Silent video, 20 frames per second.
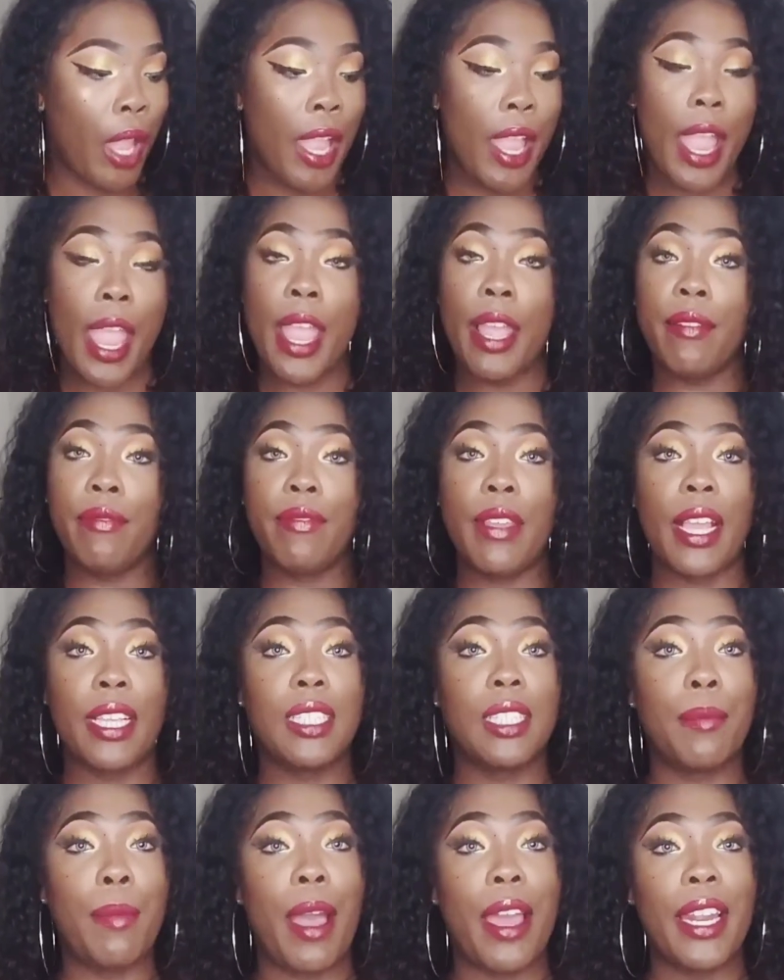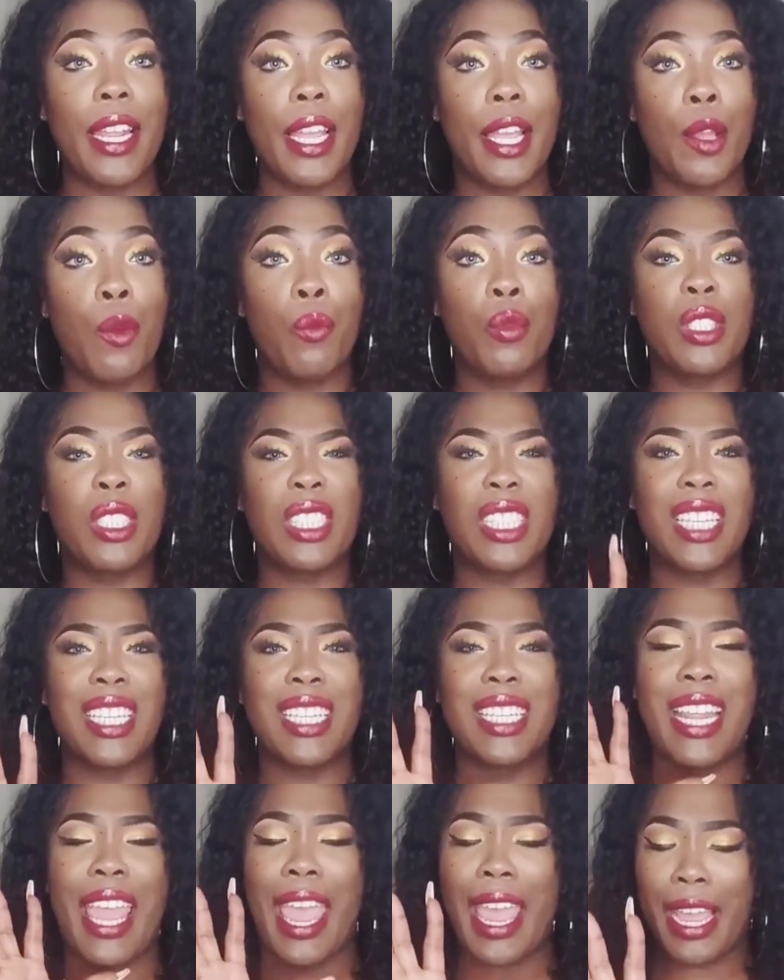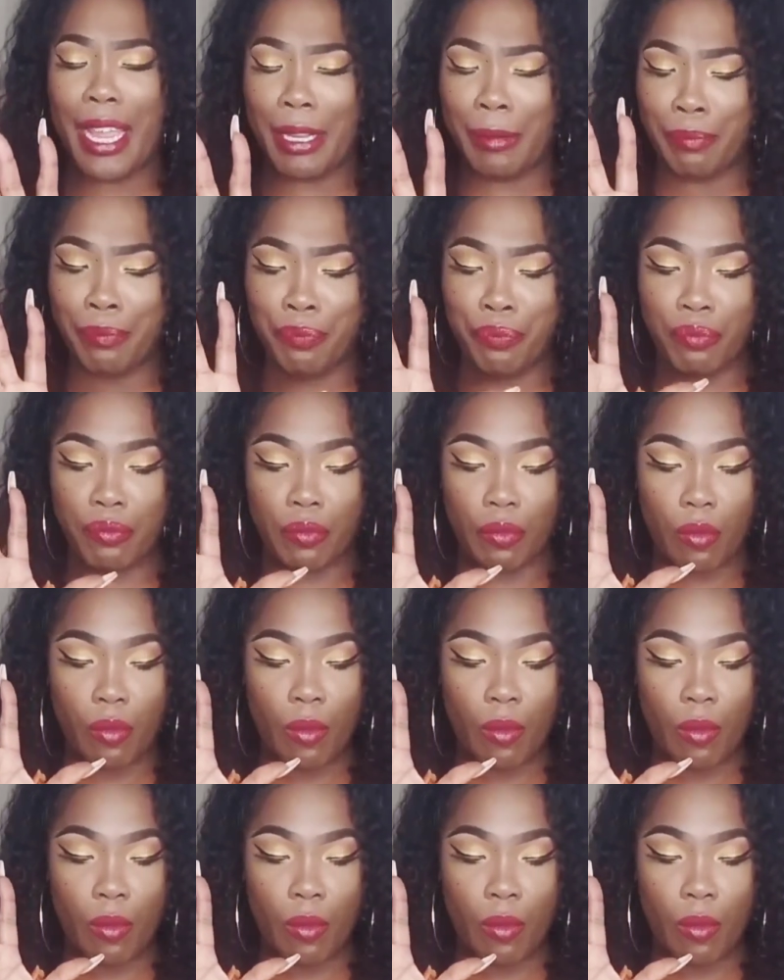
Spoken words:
And that's about it. Today,